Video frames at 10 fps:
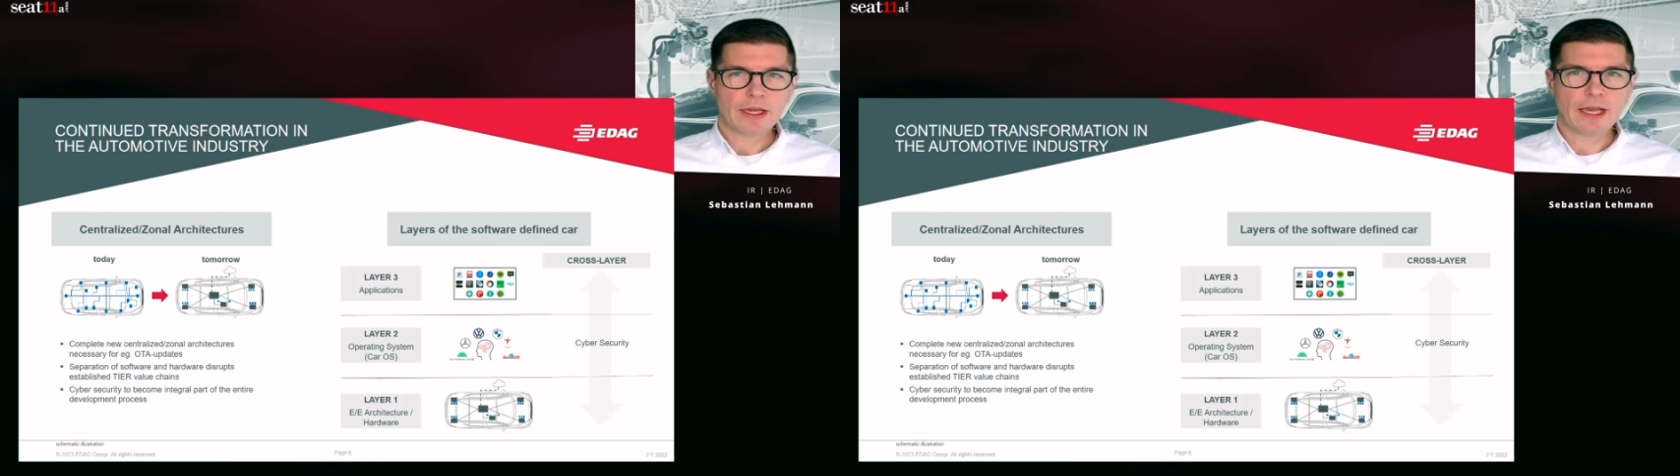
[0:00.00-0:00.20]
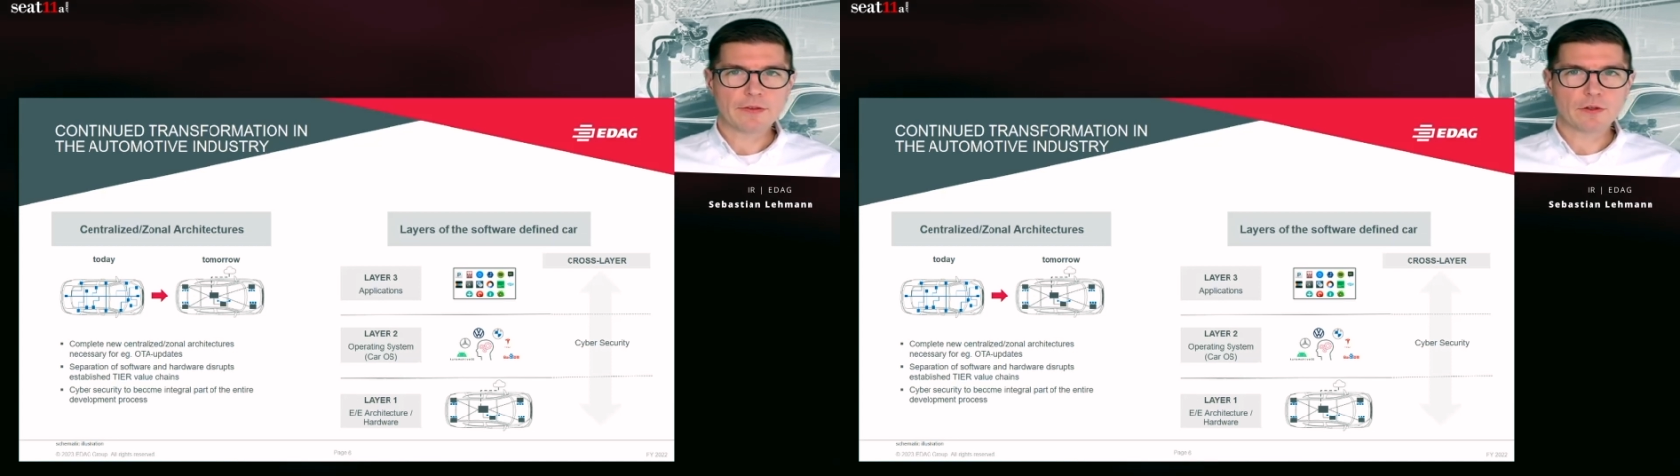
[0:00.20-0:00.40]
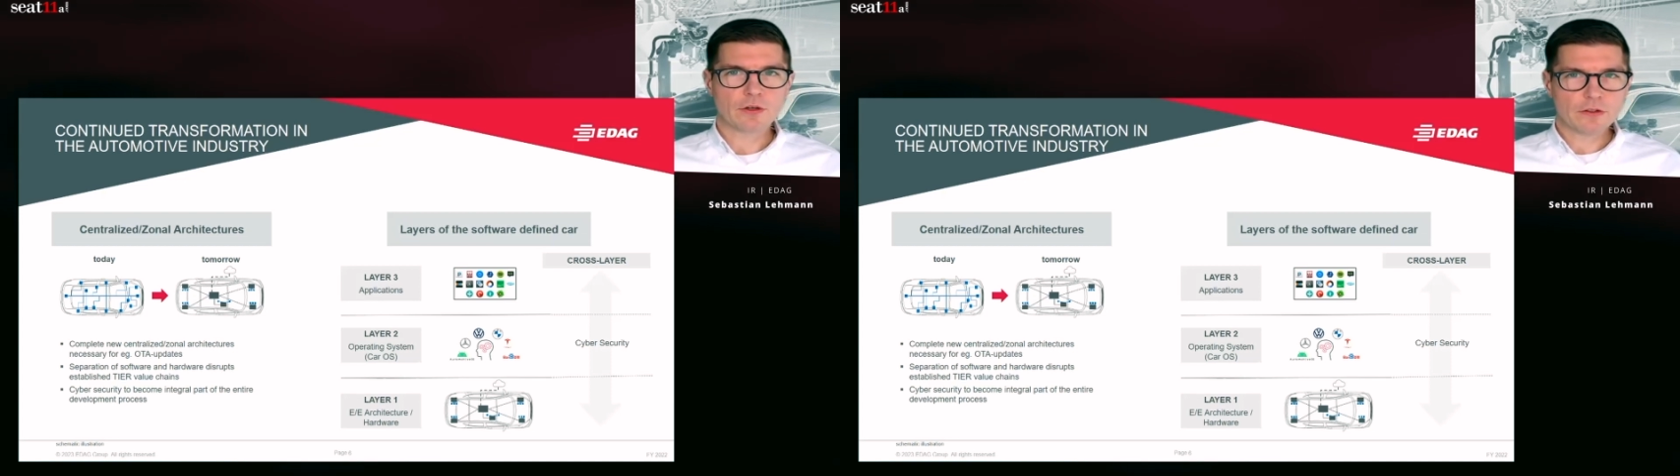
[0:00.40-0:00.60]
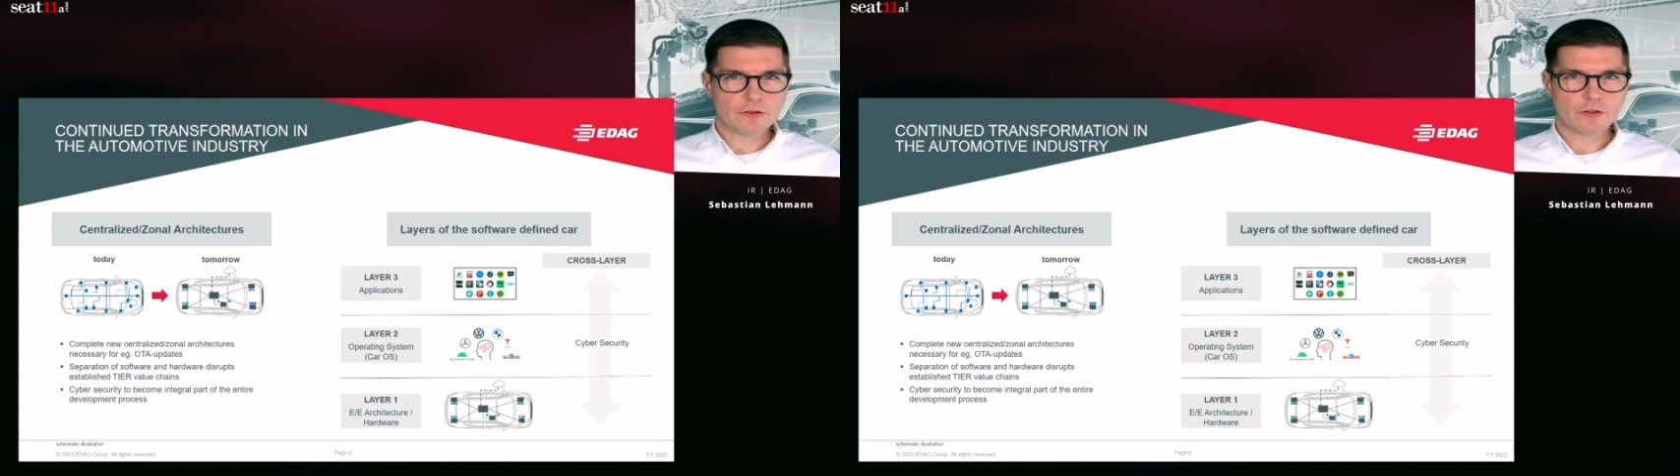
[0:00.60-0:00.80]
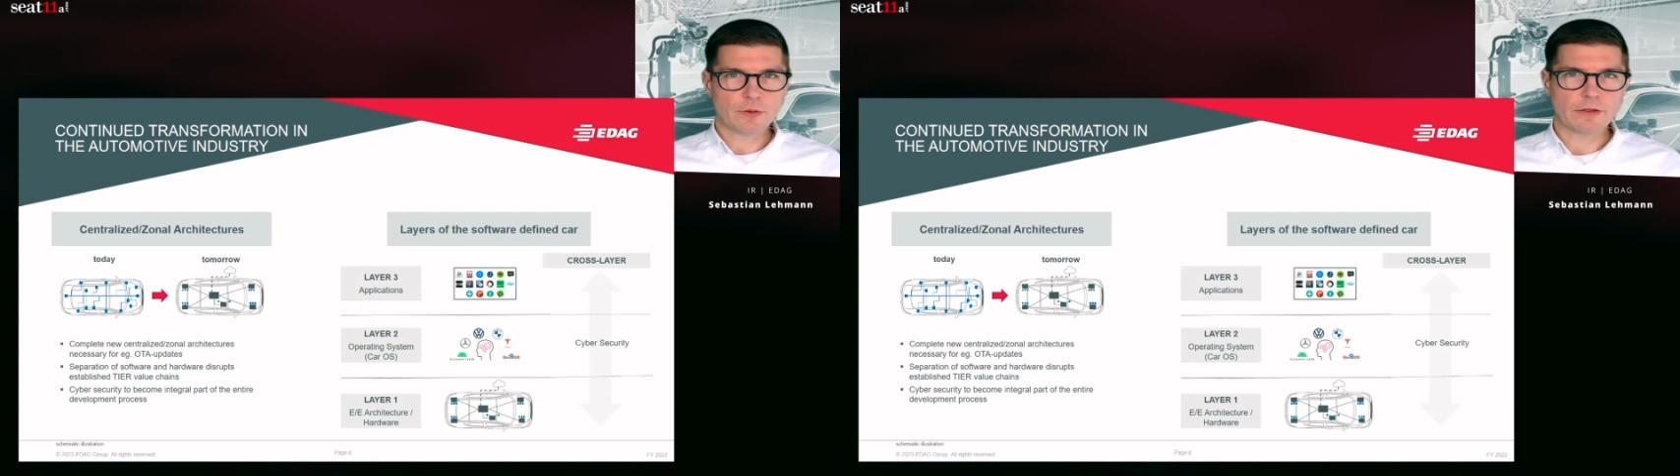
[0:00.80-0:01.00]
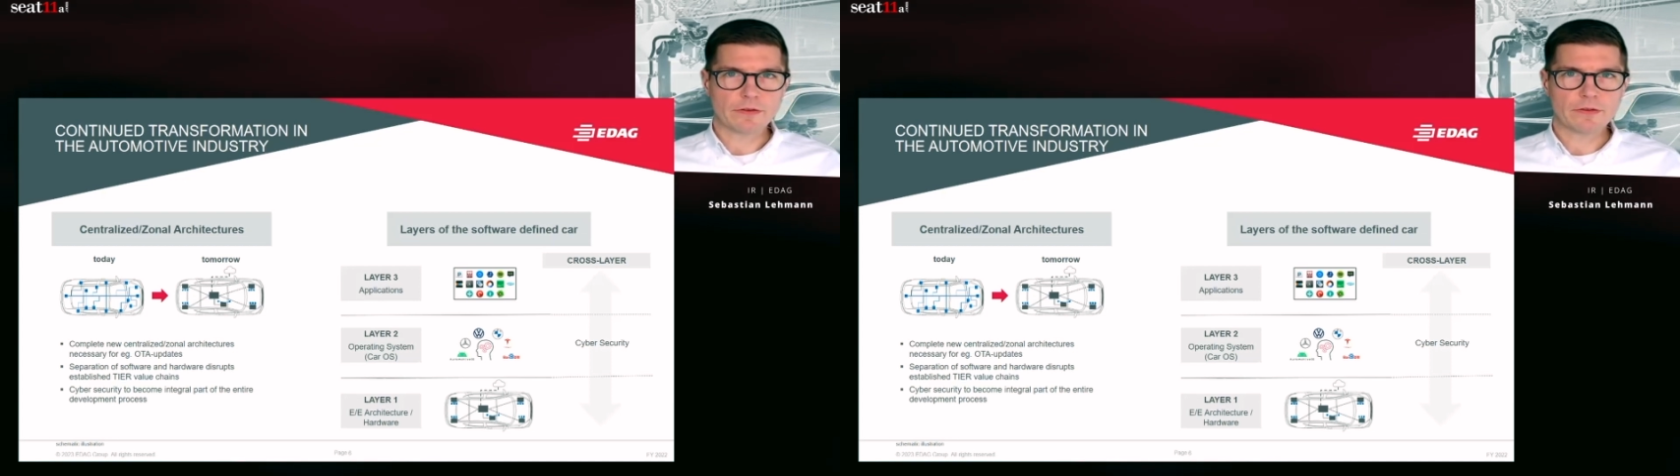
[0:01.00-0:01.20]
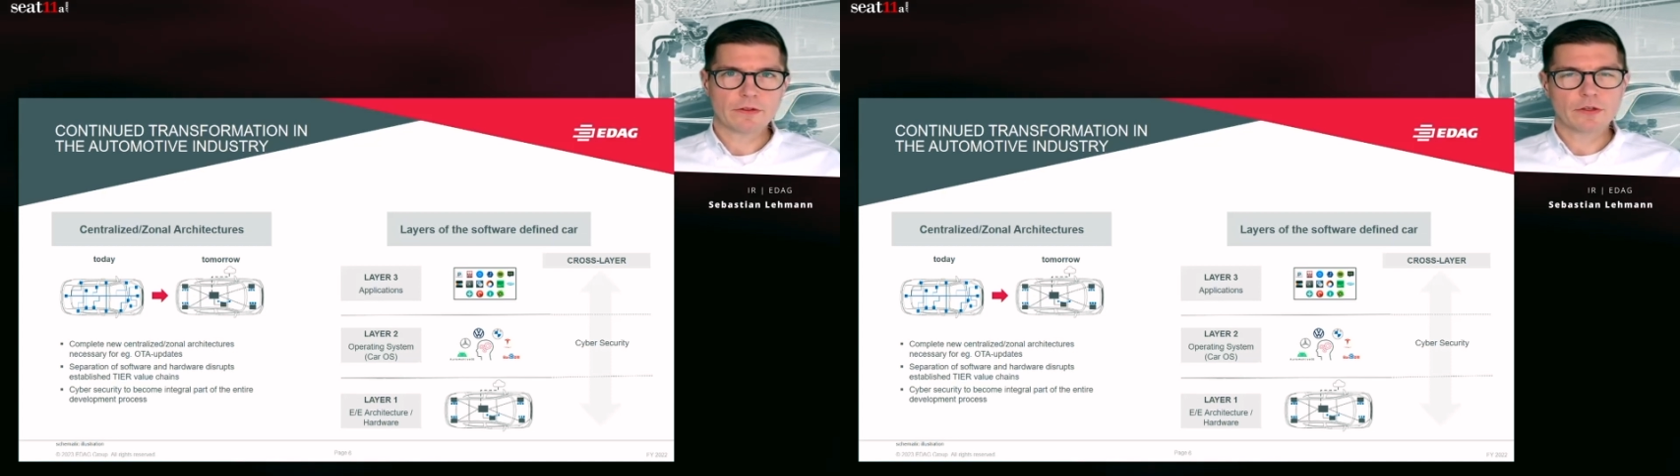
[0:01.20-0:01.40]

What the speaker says: As a consequence,